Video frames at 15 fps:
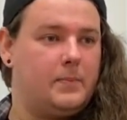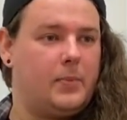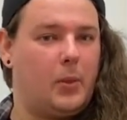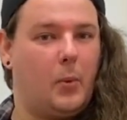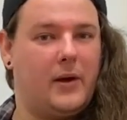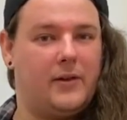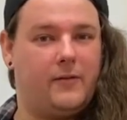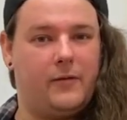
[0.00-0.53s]
the
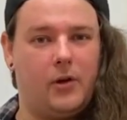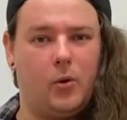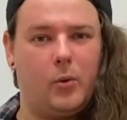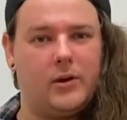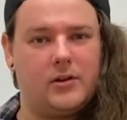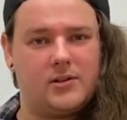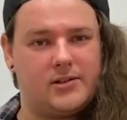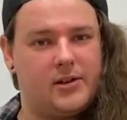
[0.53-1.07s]
way they feel
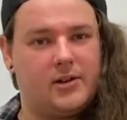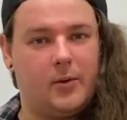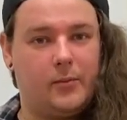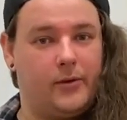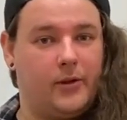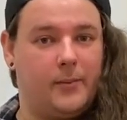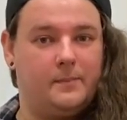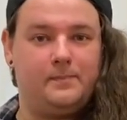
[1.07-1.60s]
when you stood up
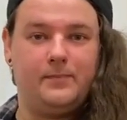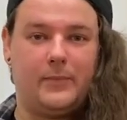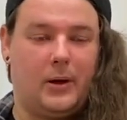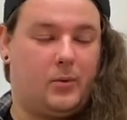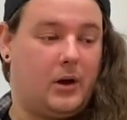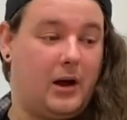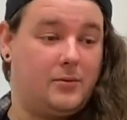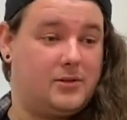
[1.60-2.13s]
with them,
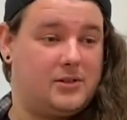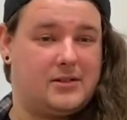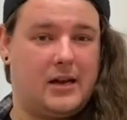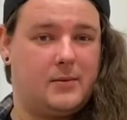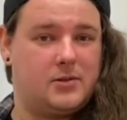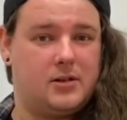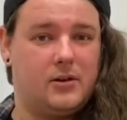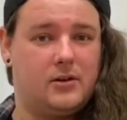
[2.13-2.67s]
I was just
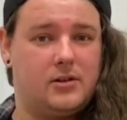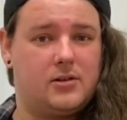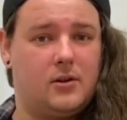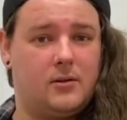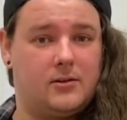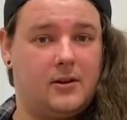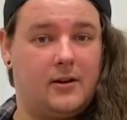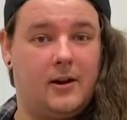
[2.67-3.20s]
absolutely
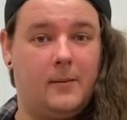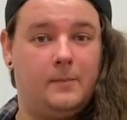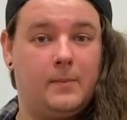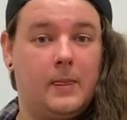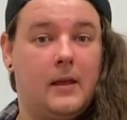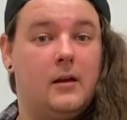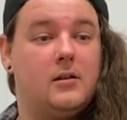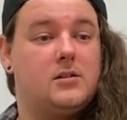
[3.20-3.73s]
sold on it.
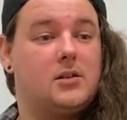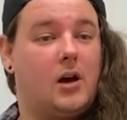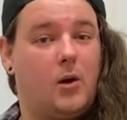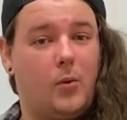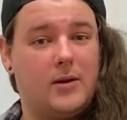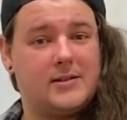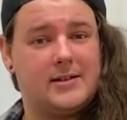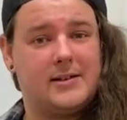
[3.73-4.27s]
So I
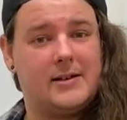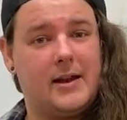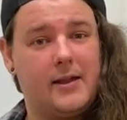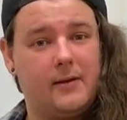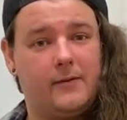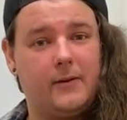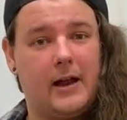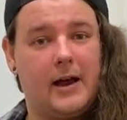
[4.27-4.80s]
wanted
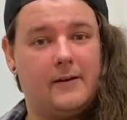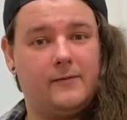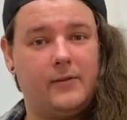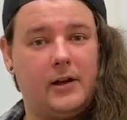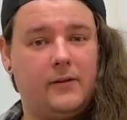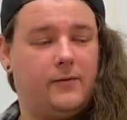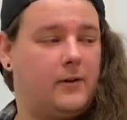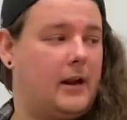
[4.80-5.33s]
another Flying
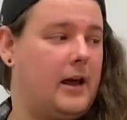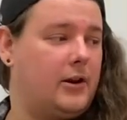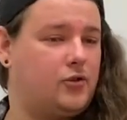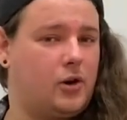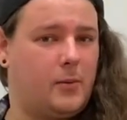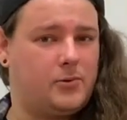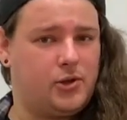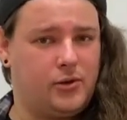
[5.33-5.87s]
V for like
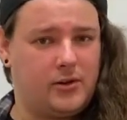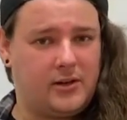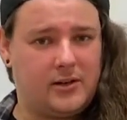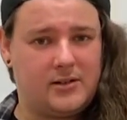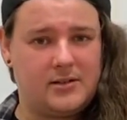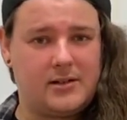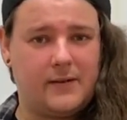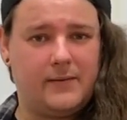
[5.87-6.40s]
drop tuning
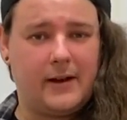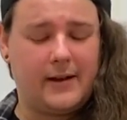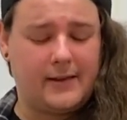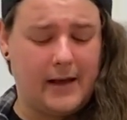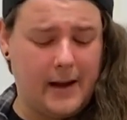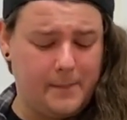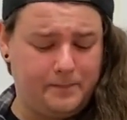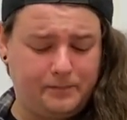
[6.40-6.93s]
and stuff like
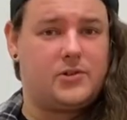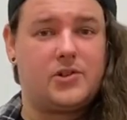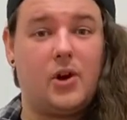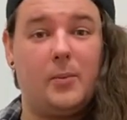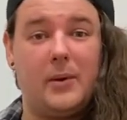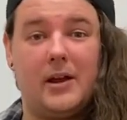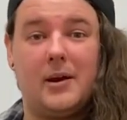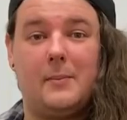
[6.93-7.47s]
that. So
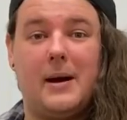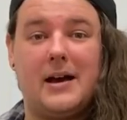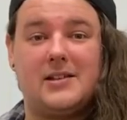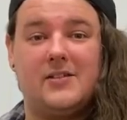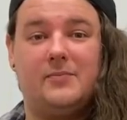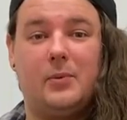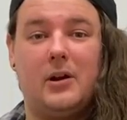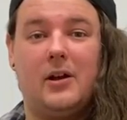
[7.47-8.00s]
being a
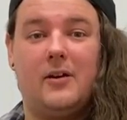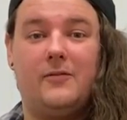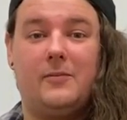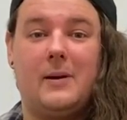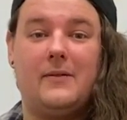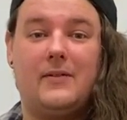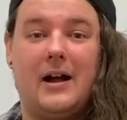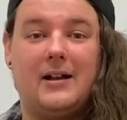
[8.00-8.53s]
massive Bullet for
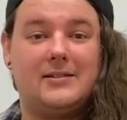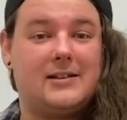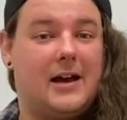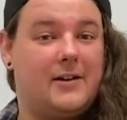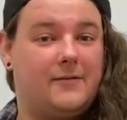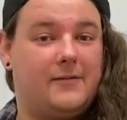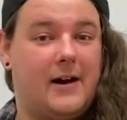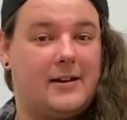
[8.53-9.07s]
my
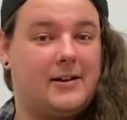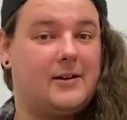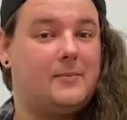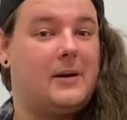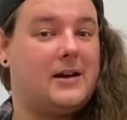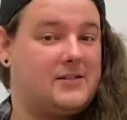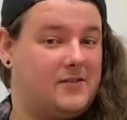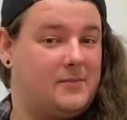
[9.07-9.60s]
Valentine fan and a
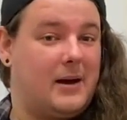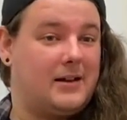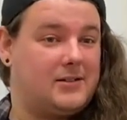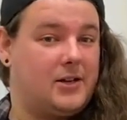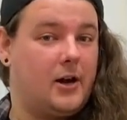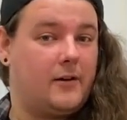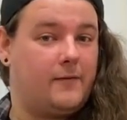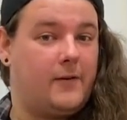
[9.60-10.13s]
massive Matt
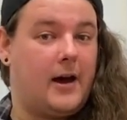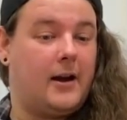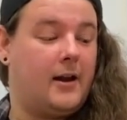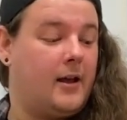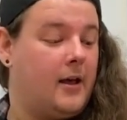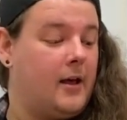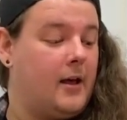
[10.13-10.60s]
Tuck fan,